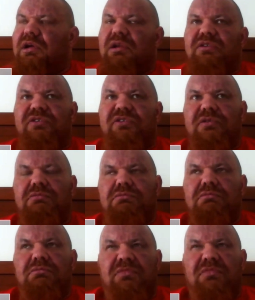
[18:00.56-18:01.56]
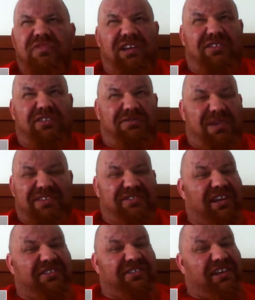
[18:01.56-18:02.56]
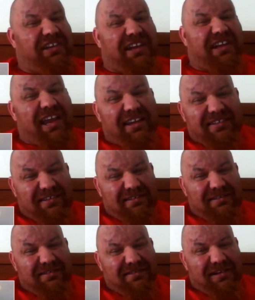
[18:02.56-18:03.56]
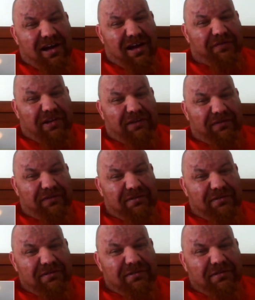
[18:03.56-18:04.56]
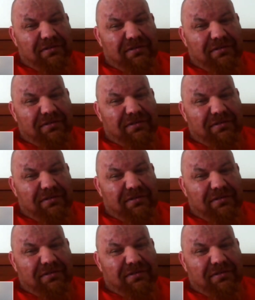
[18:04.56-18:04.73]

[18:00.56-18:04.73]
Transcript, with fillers: at, I think it's about 60 days half-life. Wow. Okay.